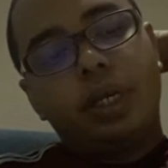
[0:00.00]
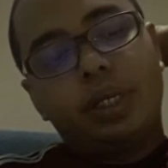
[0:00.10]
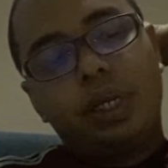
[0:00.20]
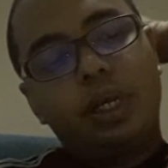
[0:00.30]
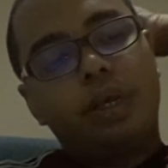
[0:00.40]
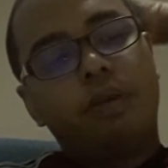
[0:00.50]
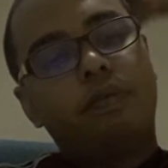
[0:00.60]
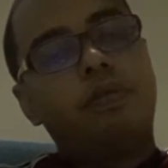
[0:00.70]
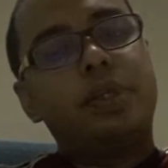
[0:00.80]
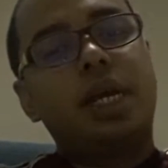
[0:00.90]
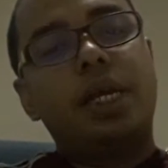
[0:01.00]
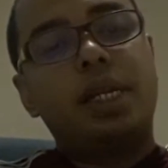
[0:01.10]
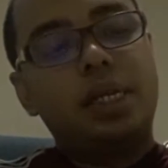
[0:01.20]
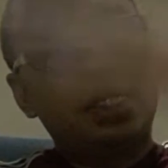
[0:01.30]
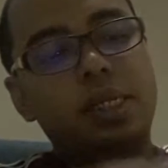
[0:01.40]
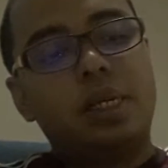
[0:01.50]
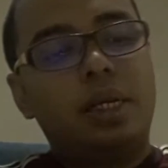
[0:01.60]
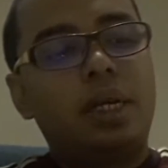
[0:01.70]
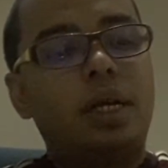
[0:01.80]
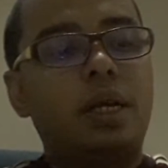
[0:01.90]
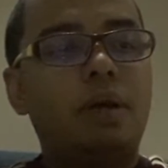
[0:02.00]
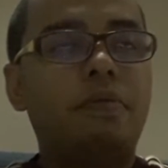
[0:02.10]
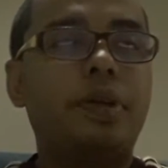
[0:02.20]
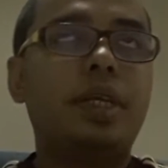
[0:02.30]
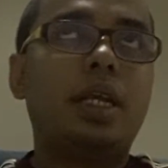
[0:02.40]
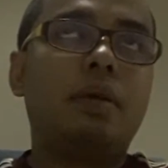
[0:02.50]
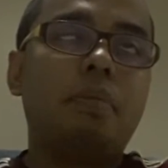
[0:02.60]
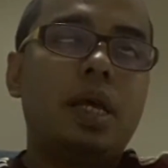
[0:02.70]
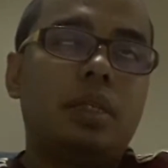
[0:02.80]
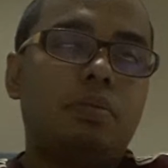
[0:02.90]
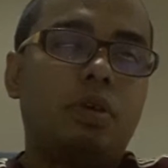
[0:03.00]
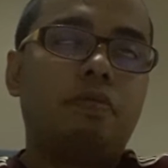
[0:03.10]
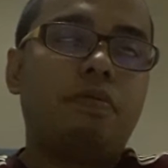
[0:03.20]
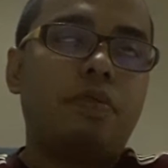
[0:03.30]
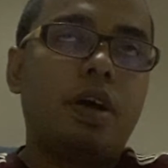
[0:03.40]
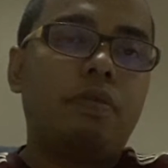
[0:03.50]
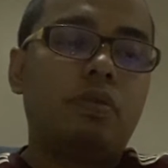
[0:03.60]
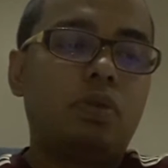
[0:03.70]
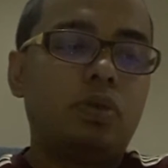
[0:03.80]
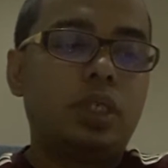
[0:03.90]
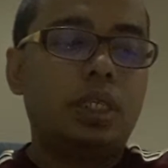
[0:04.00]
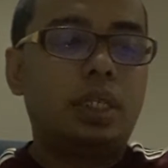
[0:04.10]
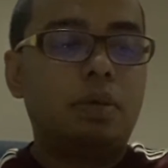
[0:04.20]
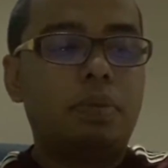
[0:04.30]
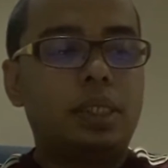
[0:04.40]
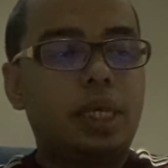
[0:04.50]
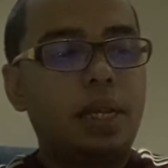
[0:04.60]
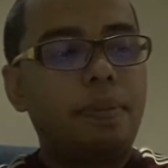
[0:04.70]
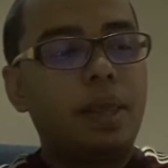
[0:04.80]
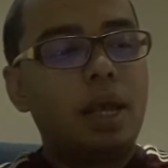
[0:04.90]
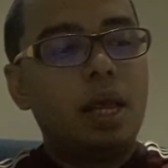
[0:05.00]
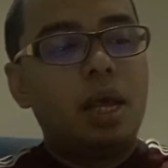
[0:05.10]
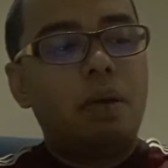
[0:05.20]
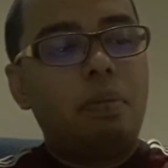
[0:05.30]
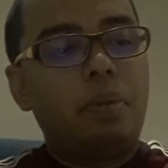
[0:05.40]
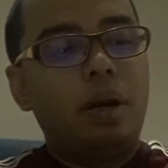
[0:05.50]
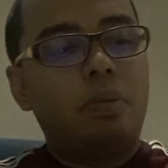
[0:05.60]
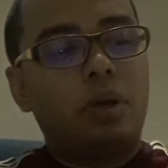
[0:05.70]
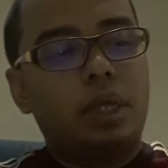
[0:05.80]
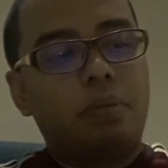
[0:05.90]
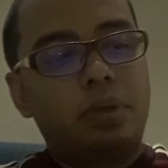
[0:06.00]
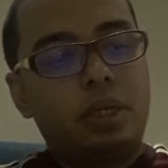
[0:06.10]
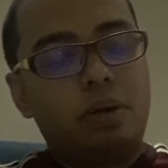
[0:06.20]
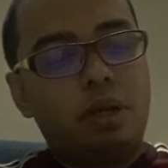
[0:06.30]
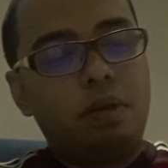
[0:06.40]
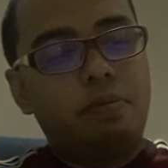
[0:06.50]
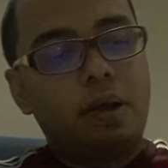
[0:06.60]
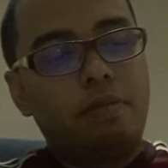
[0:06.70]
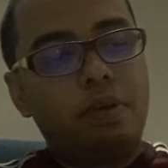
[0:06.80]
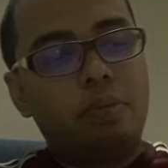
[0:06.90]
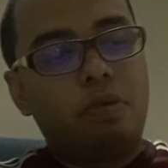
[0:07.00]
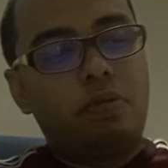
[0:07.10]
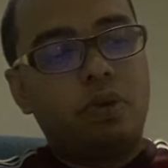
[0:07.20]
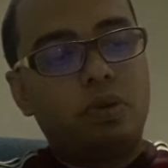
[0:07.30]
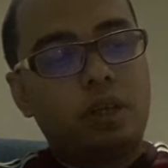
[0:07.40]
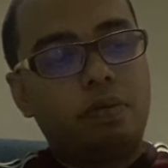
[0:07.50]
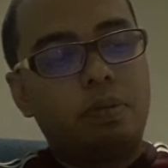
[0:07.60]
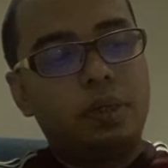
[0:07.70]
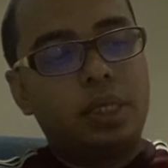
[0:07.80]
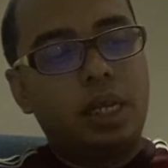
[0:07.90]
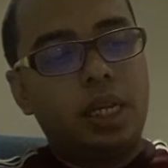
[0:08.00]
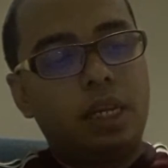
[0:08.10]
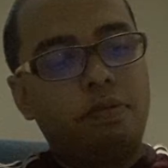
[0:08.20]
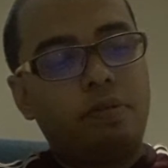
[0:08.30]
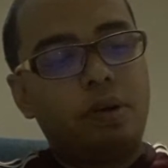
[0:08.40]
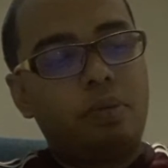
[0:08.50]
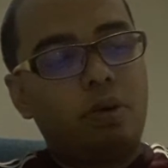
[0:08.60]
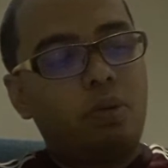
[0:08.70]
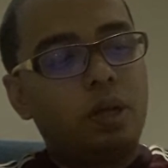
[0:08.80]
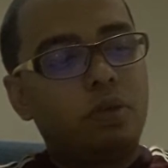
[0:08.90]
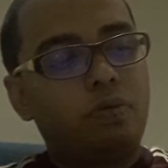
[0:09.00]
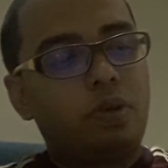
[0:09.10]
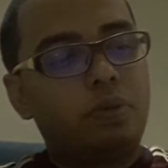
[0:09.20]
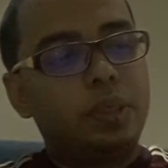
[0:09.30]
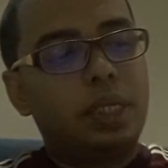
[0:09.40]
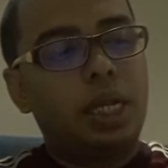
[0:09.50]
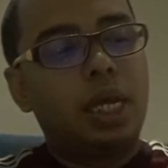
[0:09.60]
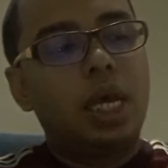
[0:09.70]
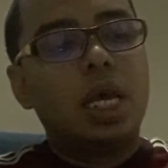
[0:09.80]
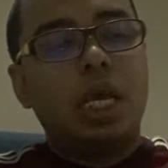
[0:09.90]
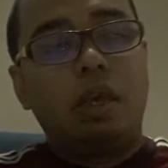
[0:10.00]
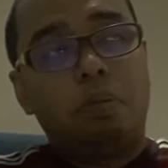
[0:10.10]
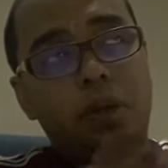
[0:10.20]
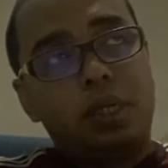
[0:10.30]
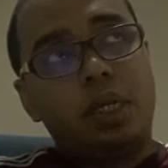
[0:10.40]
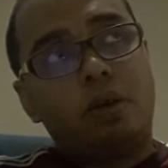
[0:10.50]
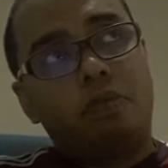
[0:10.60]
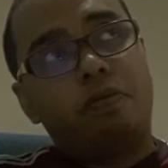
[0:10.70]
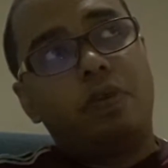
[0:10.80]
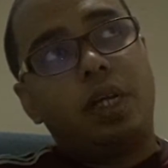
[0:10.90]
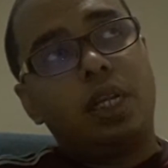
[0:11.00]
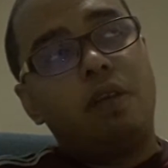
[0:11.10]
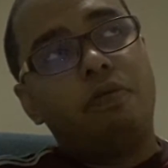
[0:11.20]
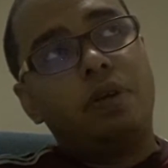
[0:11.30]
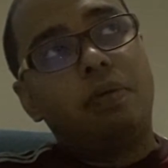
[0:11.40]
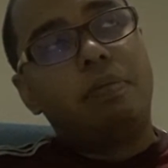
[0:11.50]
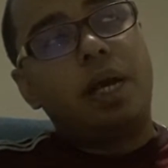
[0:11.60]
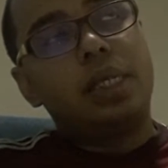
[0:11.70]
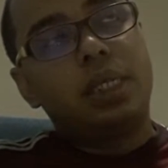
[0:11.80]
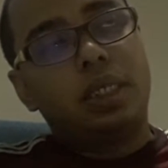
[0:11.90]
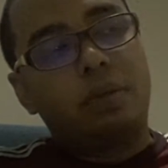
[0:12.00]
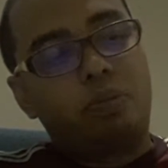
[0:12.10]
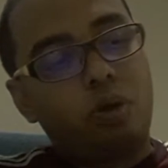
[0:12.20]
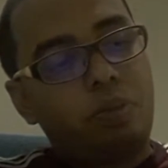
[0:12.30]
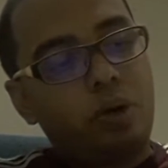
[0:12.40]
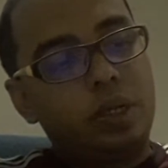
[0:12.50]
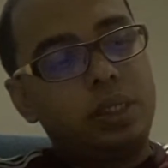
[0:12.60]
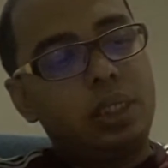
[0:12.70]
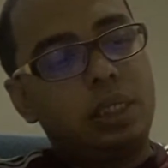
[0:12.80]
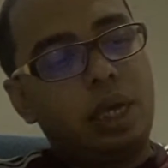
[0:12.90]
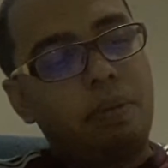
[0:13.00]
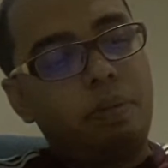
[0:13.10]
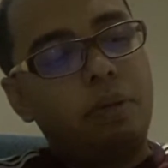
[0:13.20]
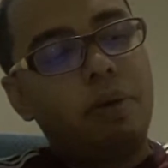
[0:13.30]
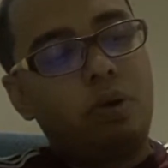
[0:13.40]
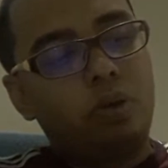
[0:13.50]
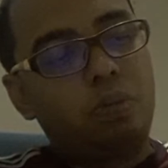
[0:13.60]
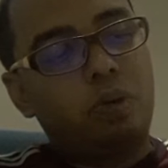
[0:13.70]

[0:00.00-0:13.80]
actually. Vagina met is about 5 to 16%. Brain about 10% only. Pelvic about 4 to 7%. Liver about 1 to 4%. The presence of liver met is a poor prognosis, and brain met also